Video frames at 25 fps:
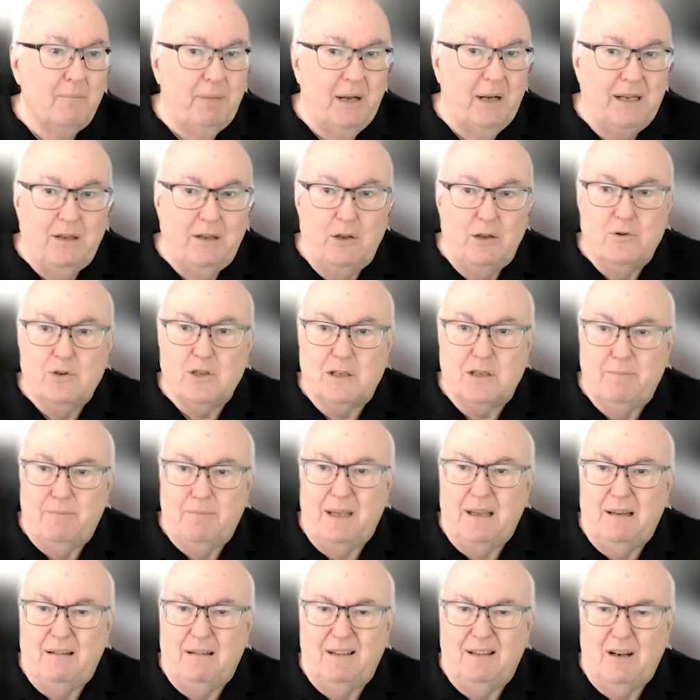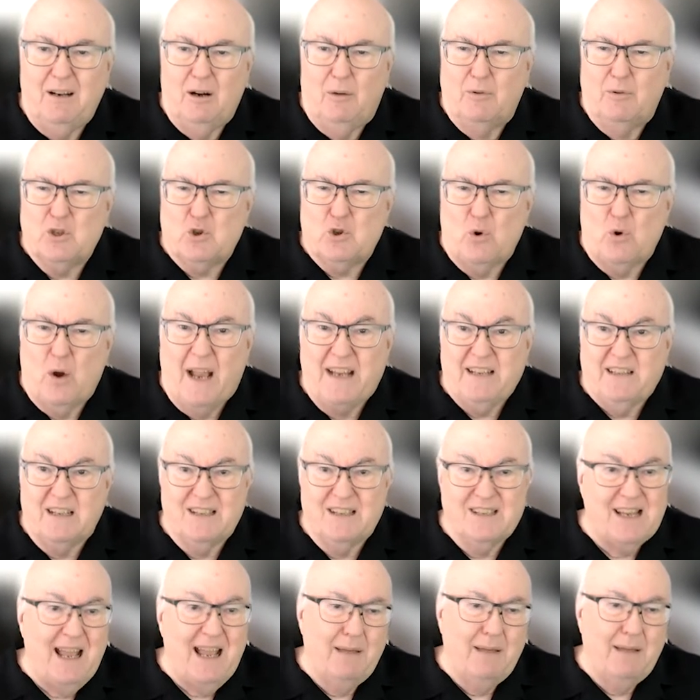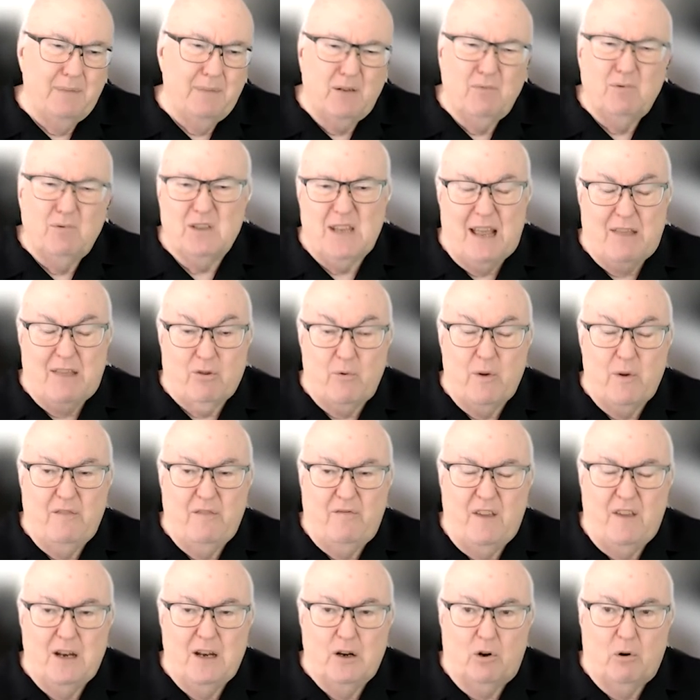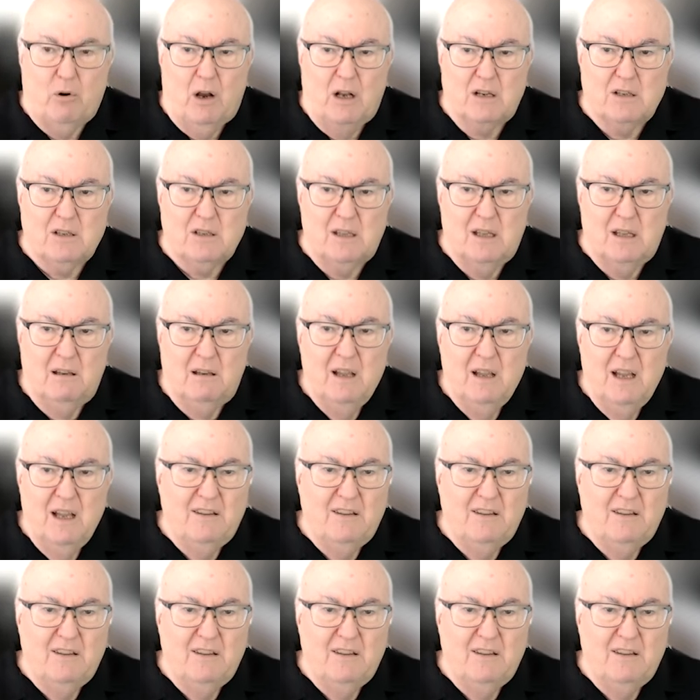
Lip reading: But it used to be, it was trite to say it, but it was that 3 feet across the